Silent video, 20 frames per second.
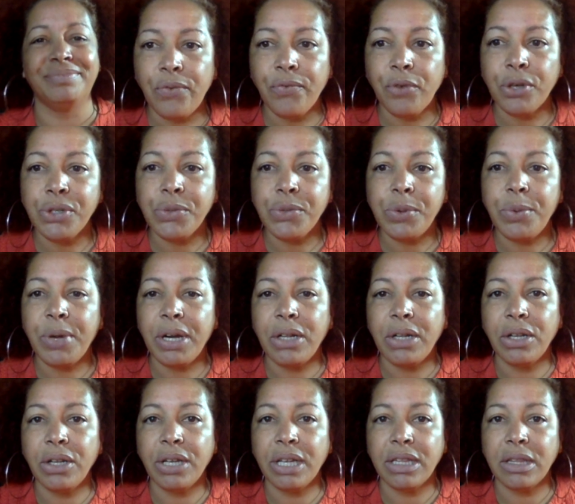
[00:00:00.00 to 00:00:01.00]
First, we want to
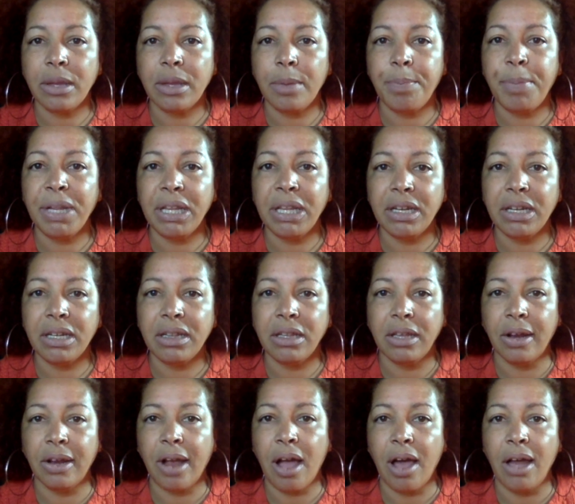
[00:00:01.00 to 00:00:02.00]
look at the
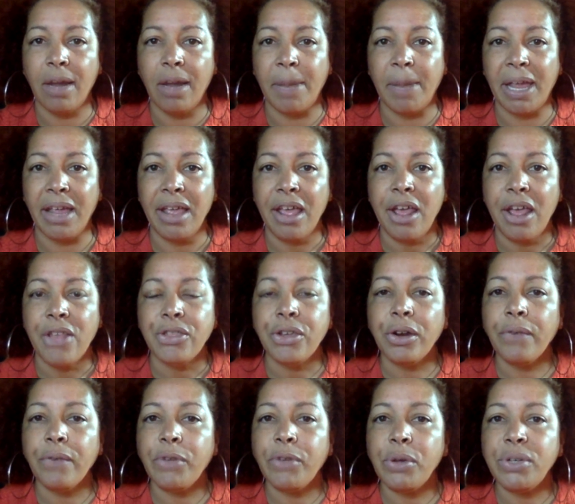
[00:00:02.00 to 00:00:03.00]
political economy. There
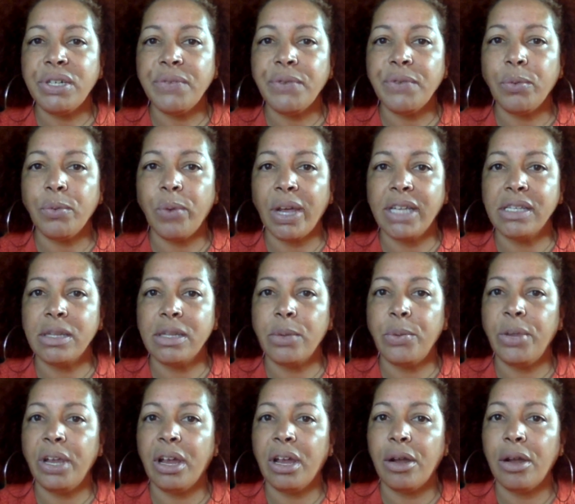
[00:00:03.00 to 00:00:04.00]
are a few different ways that
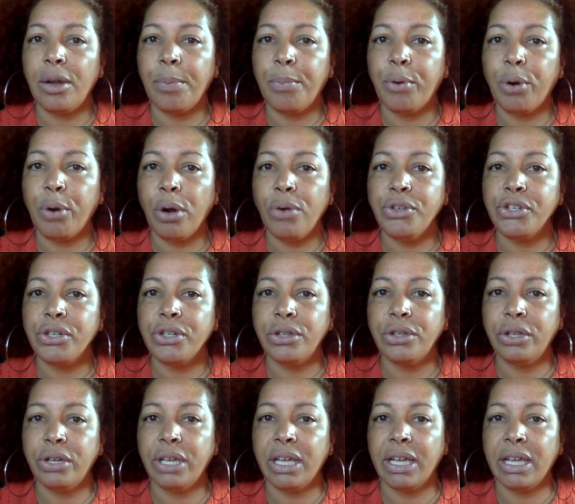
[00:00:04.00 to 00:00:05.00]
we could approach
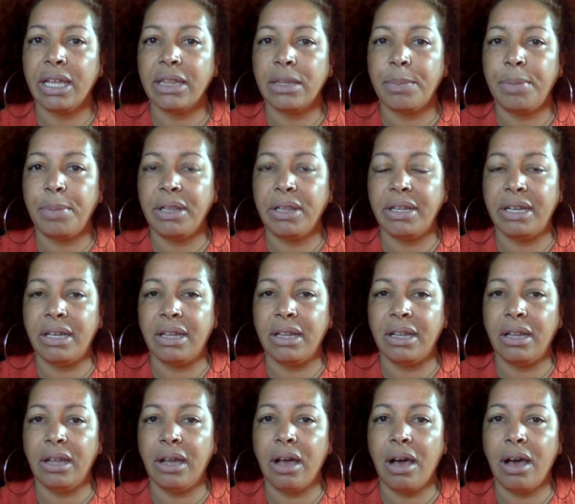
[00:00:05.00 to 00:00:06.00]
looking at the
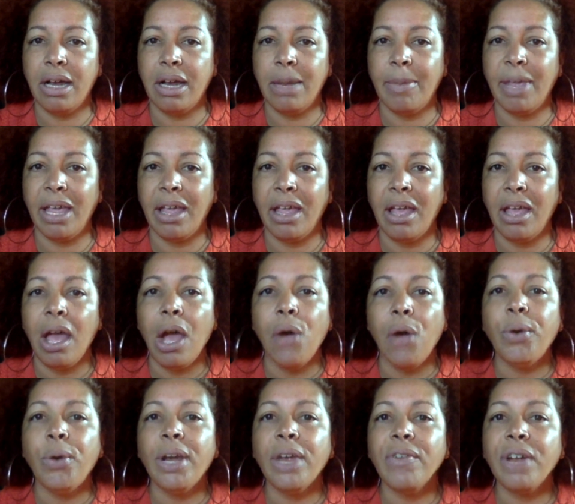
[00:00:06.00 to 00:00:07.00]
political economy.
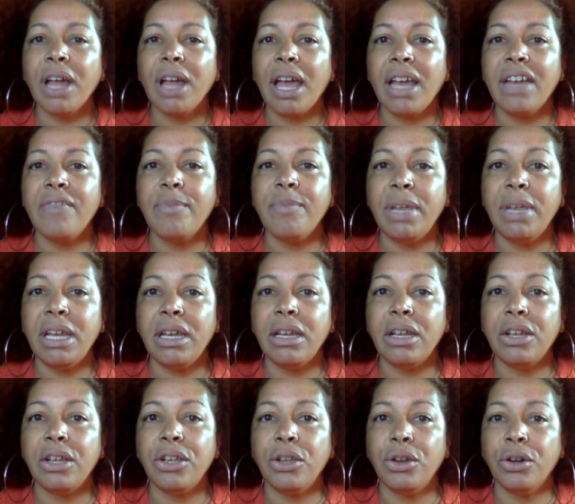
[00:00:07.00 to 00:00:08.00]
Whatever kind of
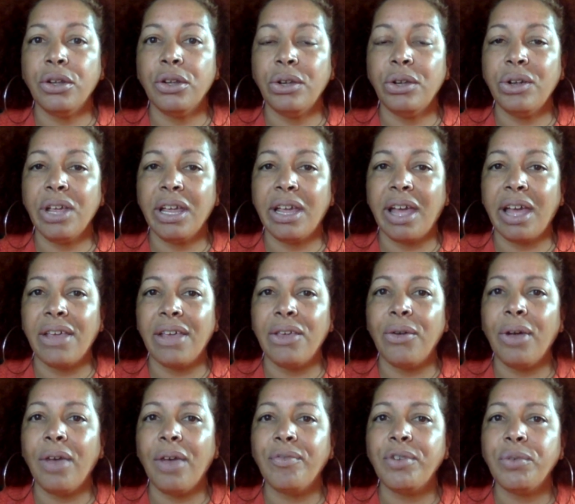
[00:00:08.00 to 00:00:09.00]
media you're looking at, you
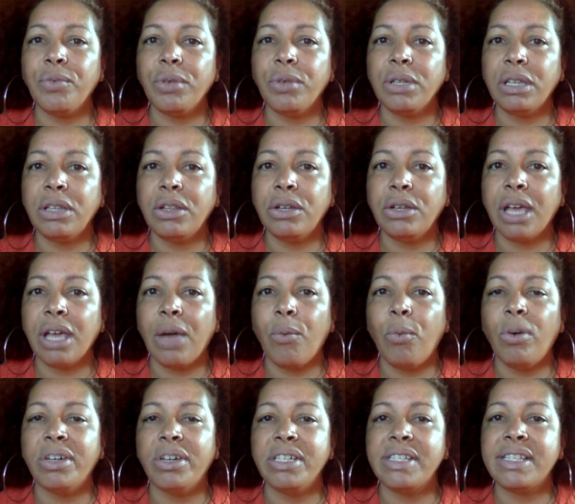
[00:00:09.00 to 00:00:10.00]
have to really look at
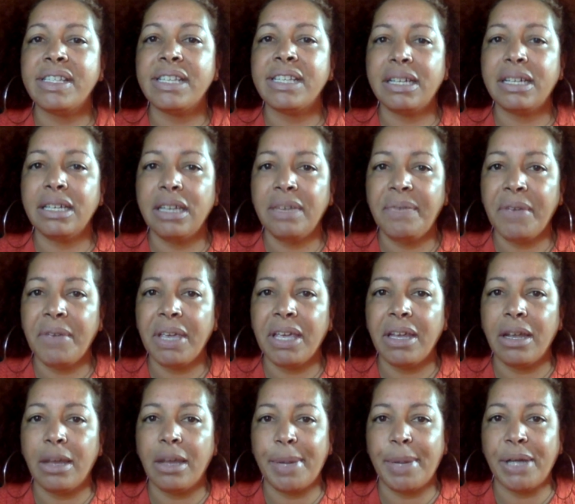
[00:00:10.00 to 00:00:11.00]
what is
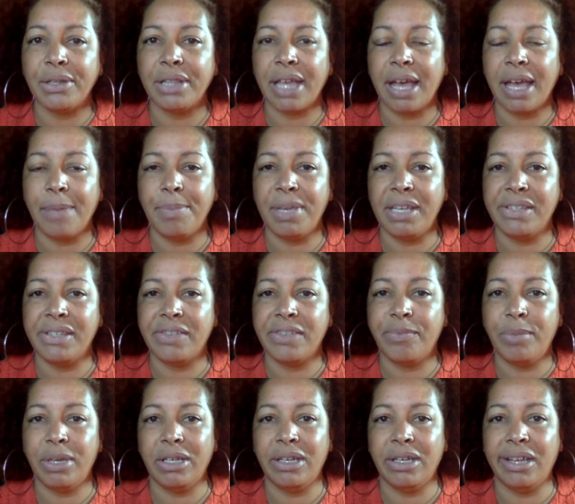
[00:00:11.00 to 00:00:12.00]
significant about that piece
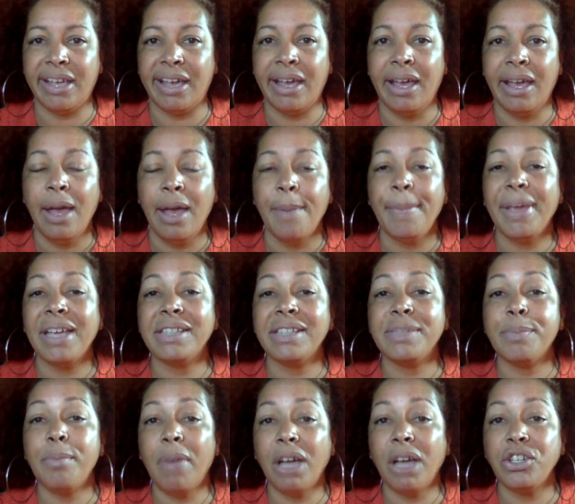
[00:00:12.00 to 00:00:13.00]
of media, because
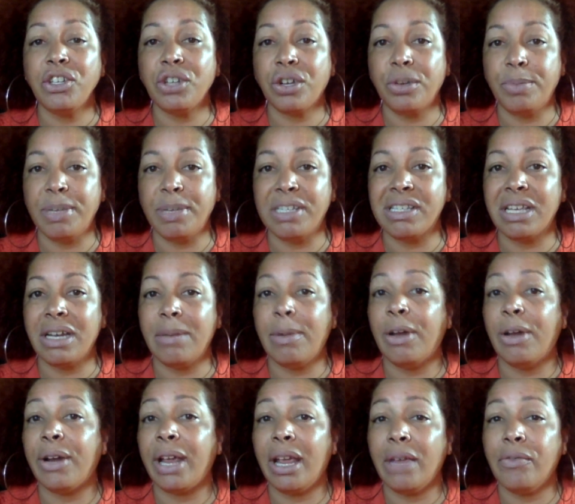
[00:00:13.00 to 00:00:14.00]
much could be said
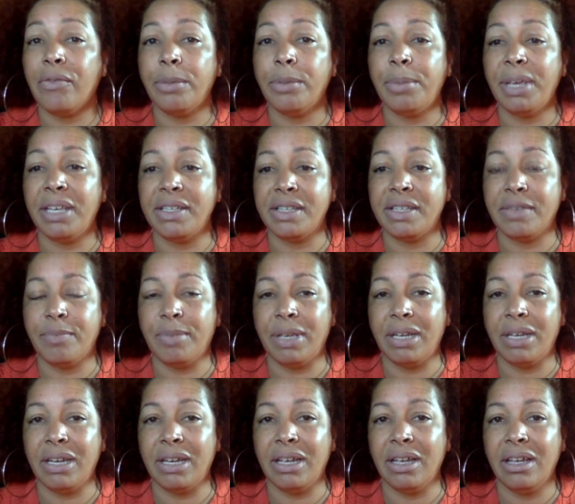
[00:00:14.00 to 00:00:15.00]
about every piece of
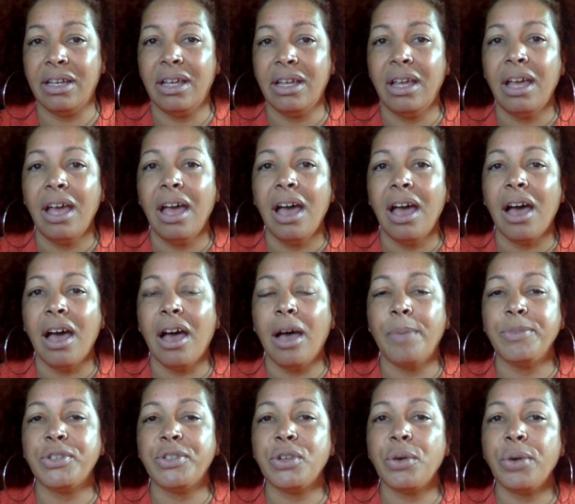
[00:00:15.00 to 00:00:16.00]

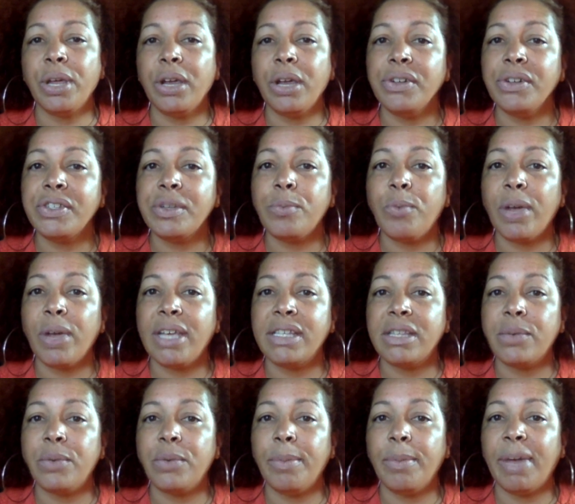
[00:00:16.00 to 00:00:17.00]
media. So here are some ways
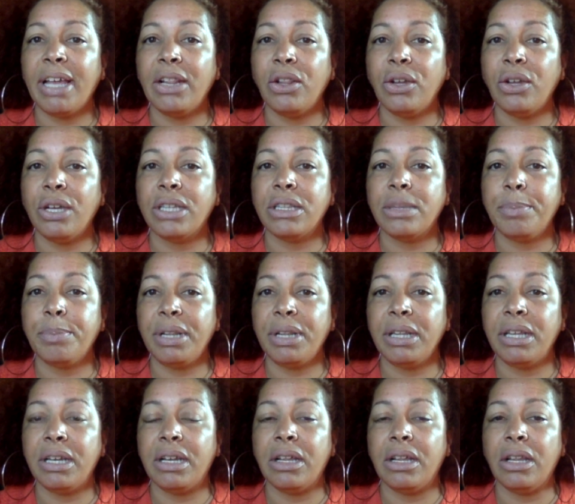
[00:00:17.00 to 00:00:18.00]
that we might look at the
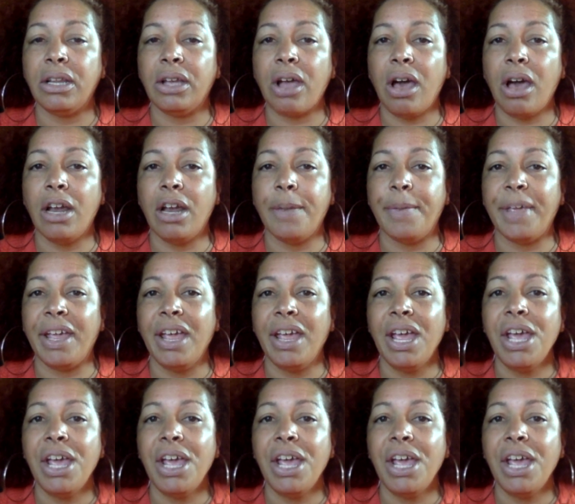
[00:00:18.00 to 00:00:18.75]
political economy.